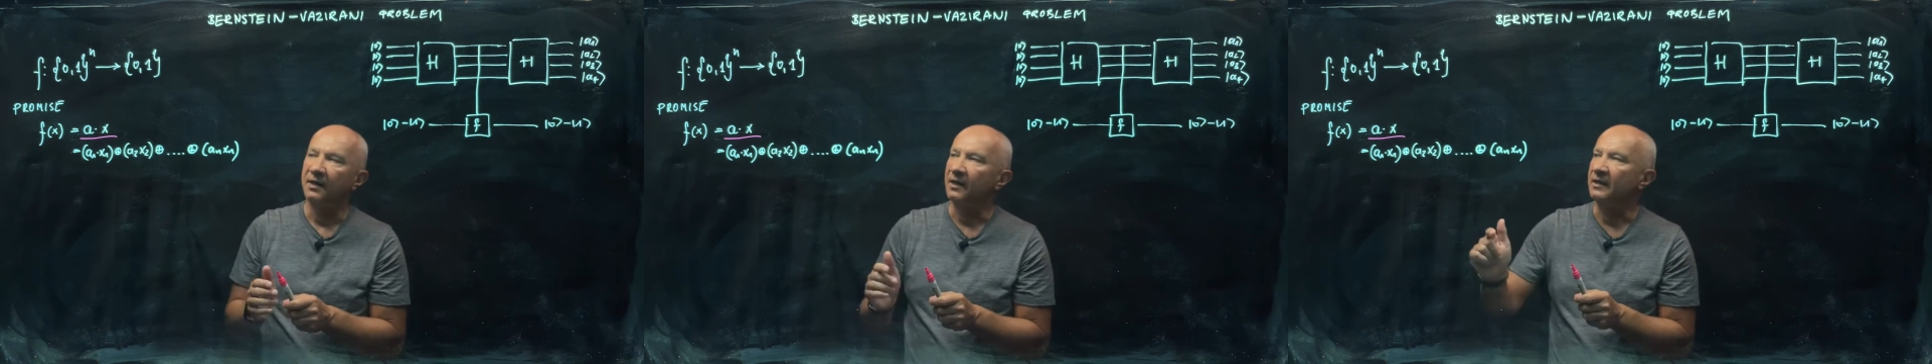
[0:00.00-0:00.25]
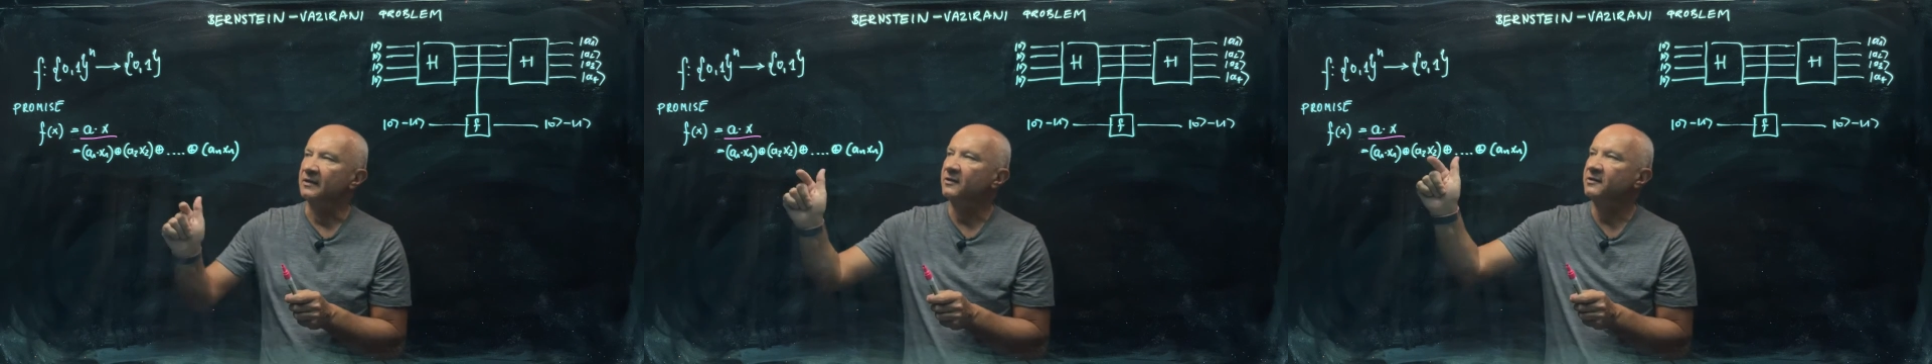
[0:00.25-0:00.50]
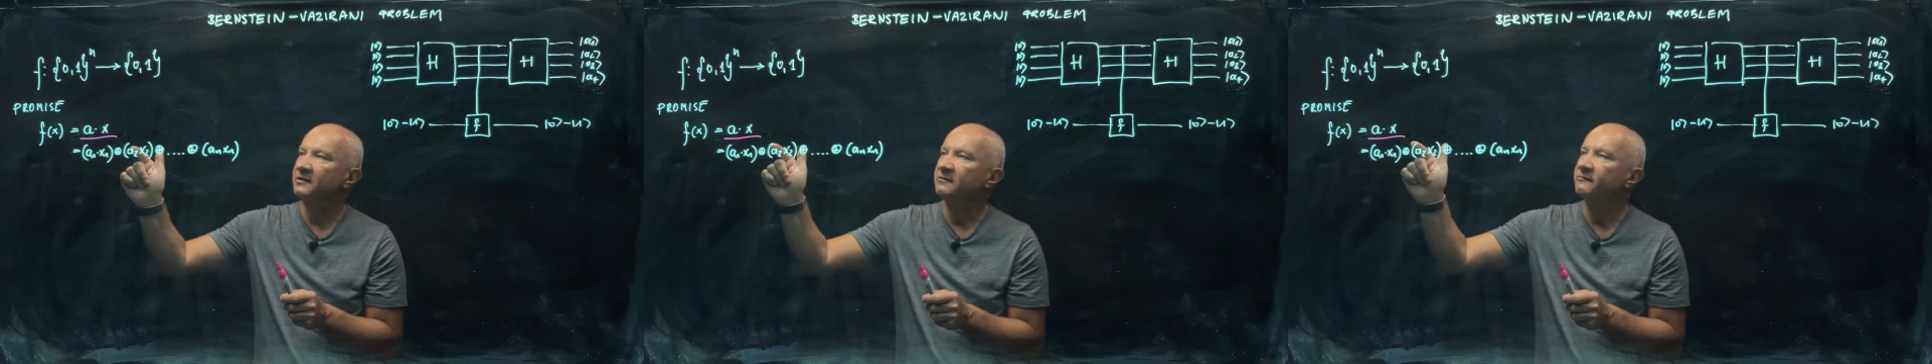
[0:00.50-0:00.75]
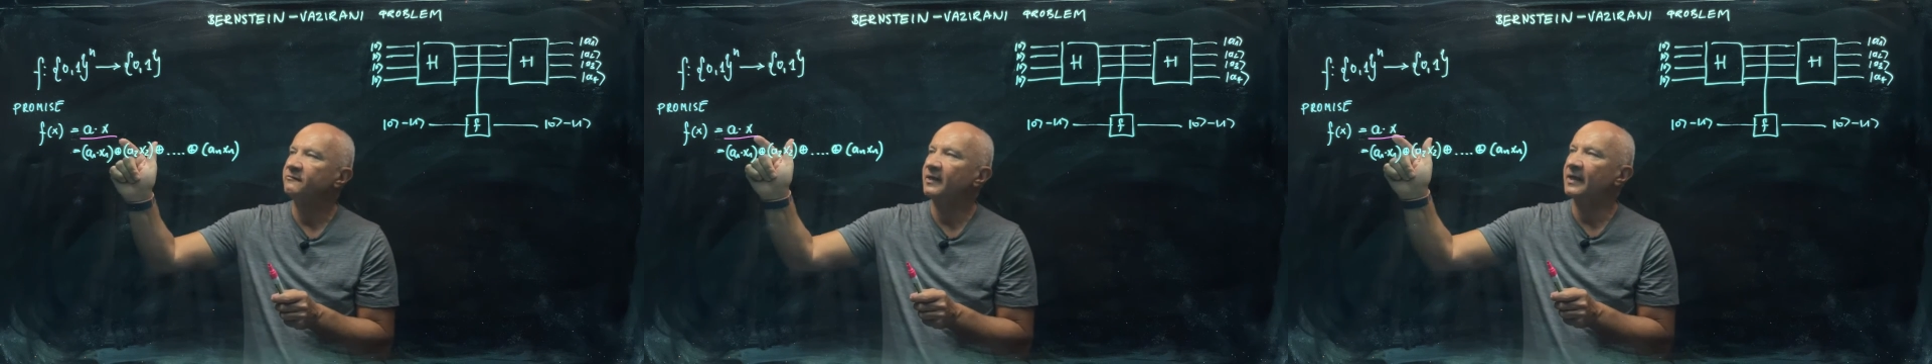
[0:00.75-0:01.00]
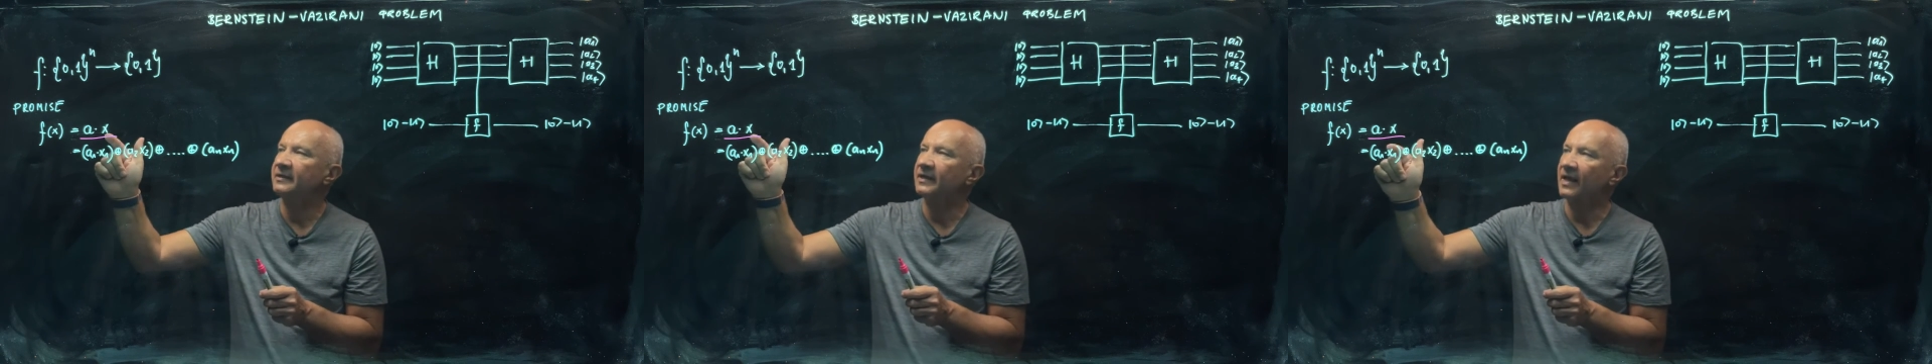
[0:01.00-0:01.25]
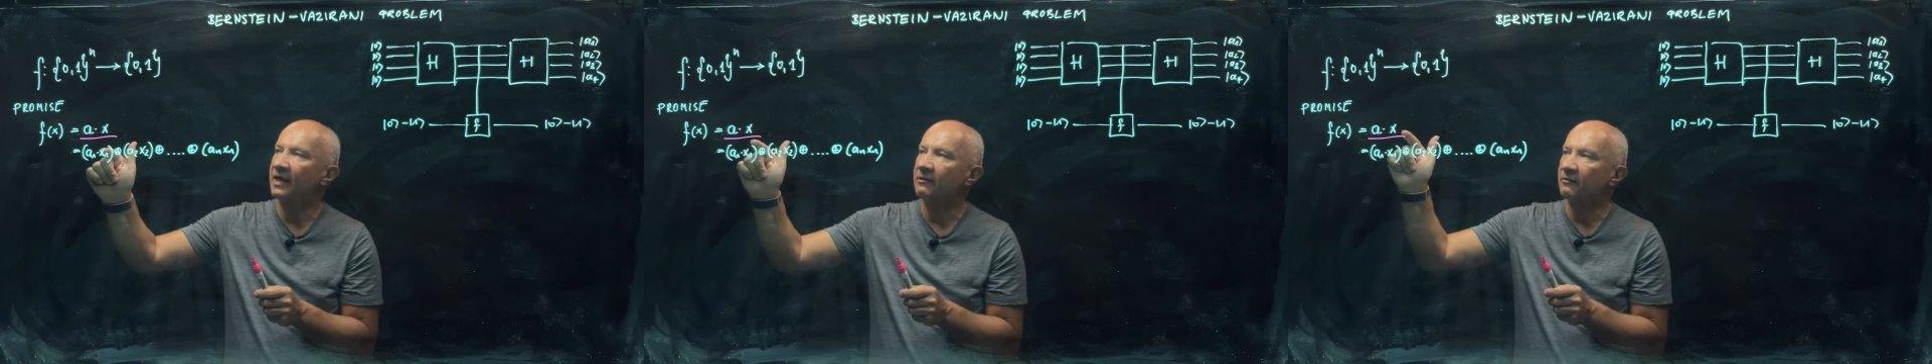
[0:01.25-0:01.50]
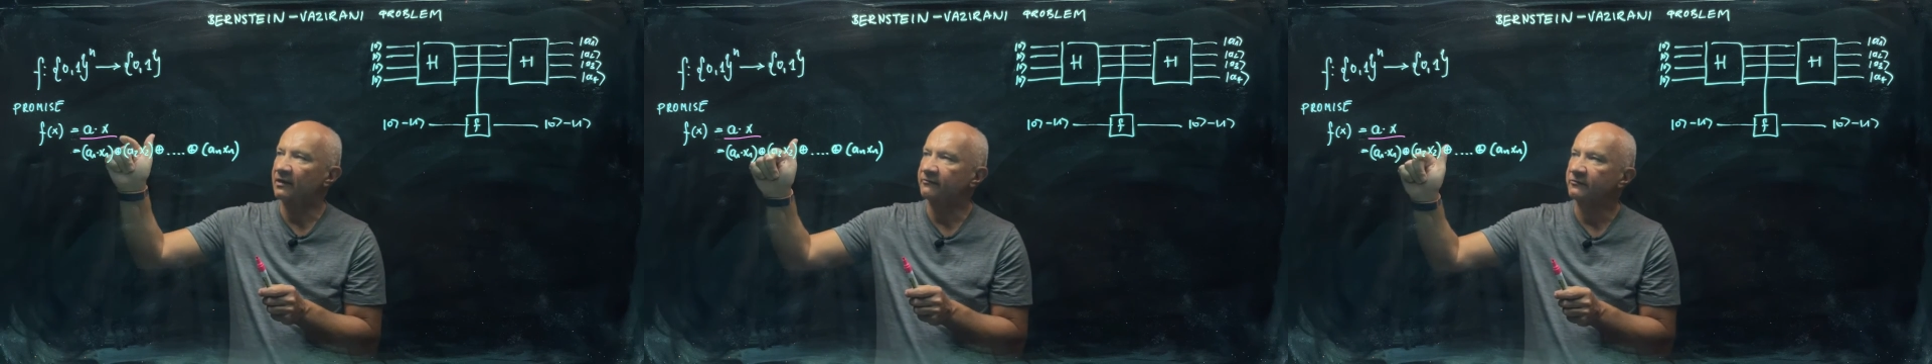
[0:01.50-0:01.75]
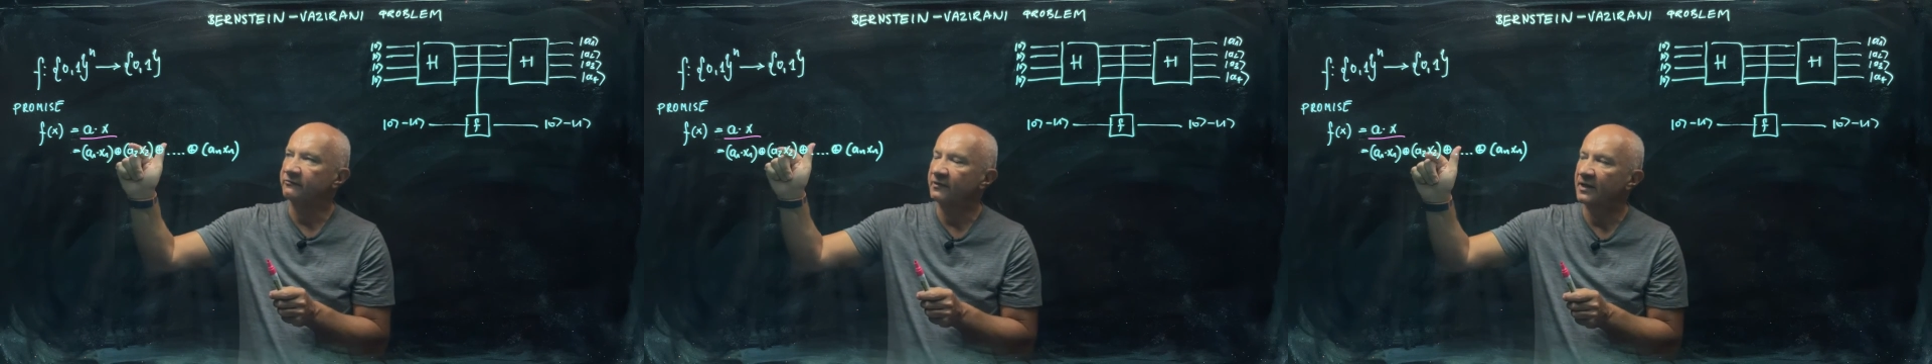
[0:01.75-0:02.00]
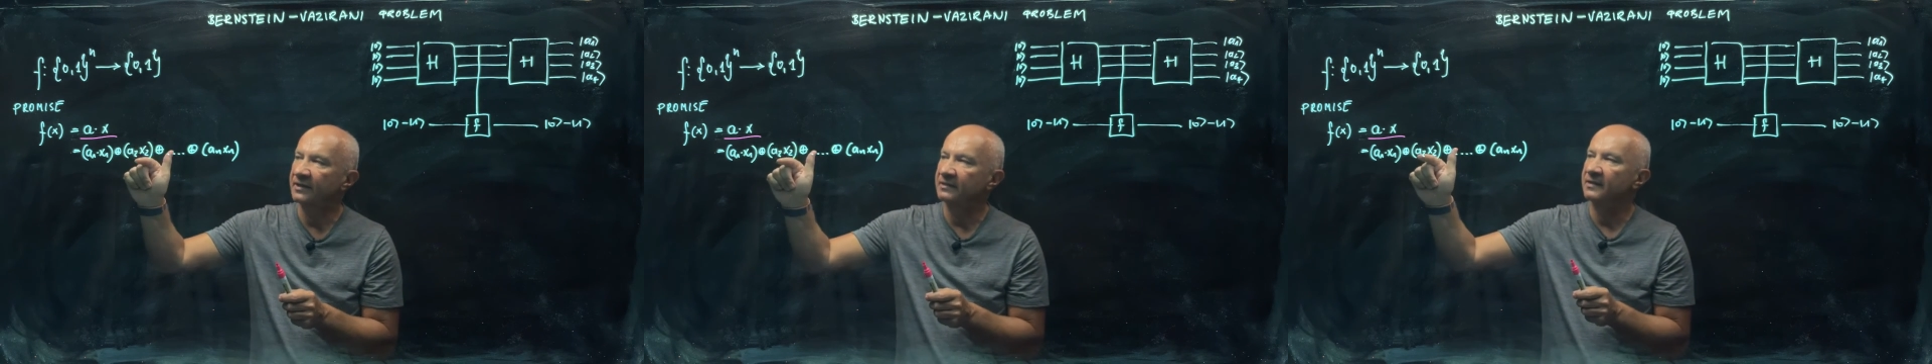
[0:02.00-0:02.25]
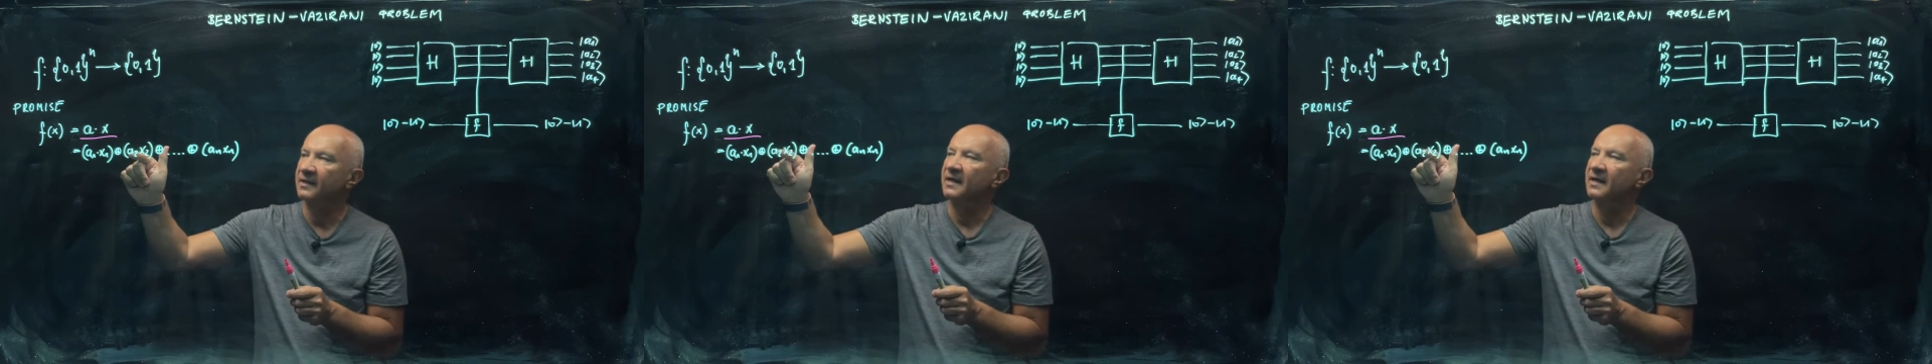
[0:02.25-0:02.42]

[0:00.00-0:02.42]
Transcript: in order to find a, you have to find